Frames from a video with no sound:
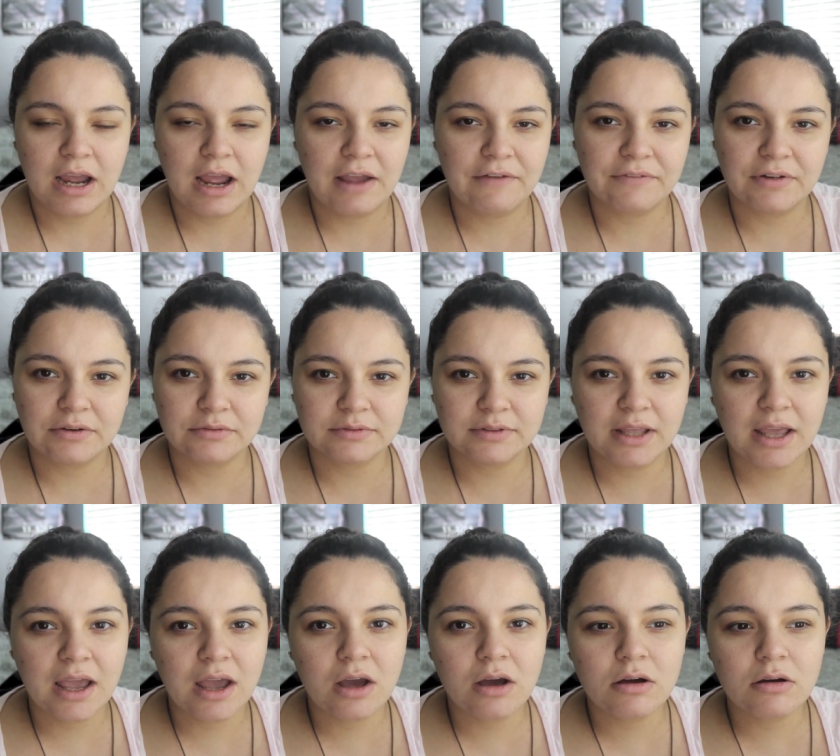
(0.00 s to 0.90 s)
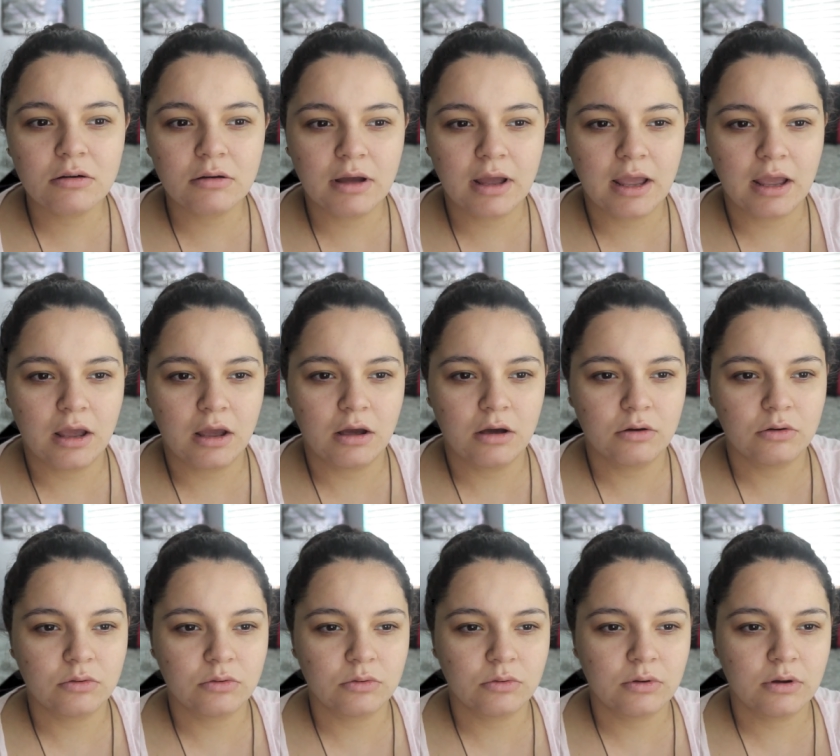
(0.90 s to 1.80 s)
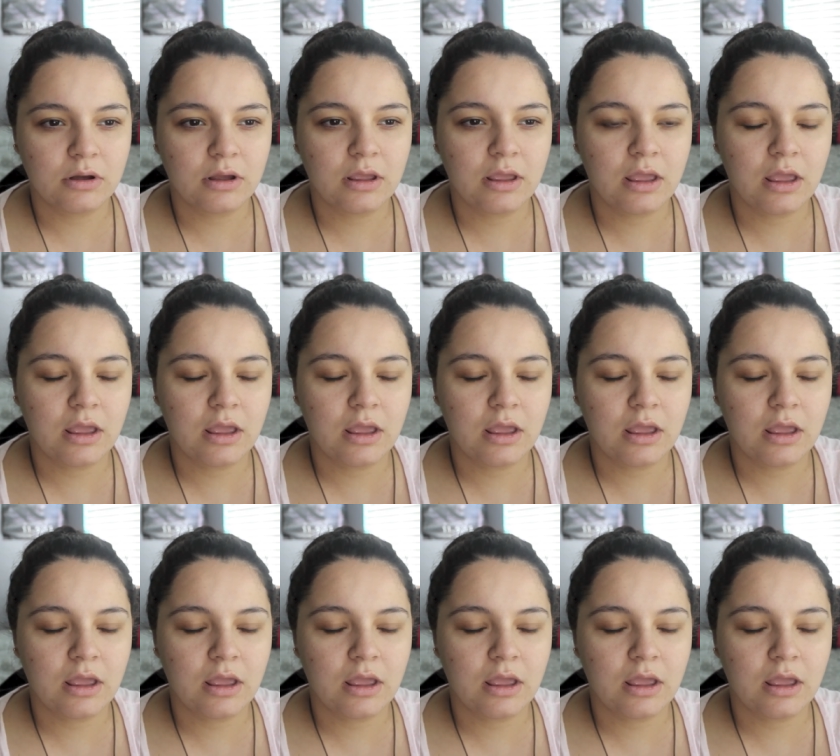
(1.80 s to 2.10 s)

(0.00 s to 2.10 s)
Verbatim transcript: I found out, how